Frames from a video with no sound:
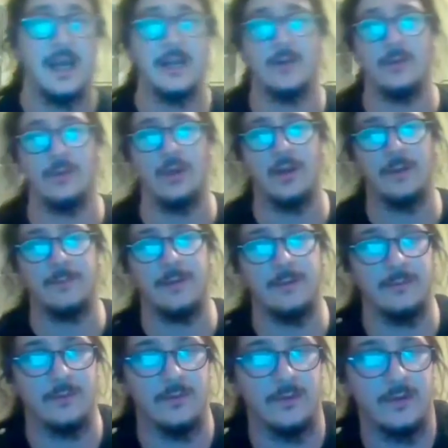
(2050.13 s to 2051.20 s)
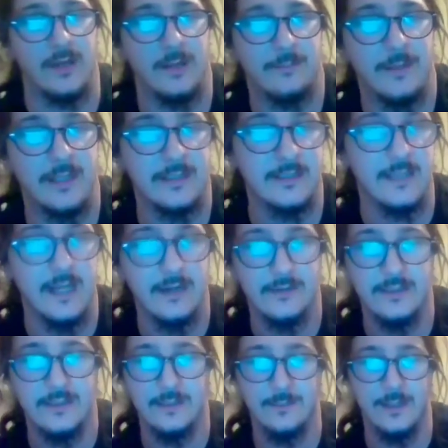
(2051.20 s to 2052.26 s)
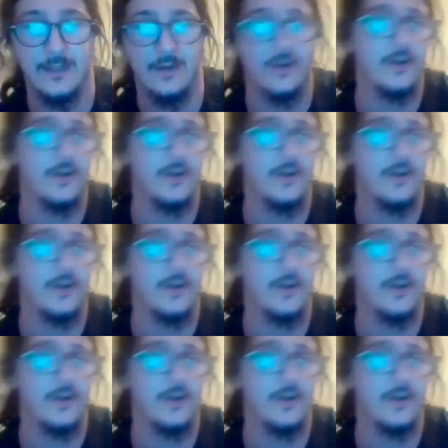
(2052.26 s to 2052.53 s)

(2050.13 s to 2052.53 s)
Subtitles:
I know a lot of people looking at Benson Henderson like,